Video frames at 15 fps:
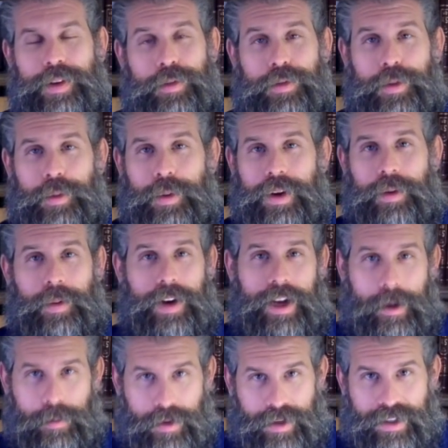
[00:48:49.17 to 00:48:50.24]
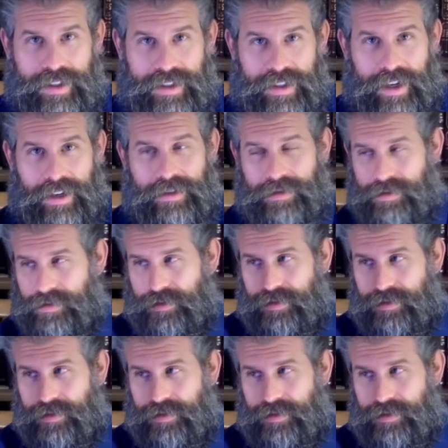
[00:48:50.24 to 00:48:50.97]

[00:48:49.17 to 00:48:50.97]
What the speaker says: if you will. What happened Nisan?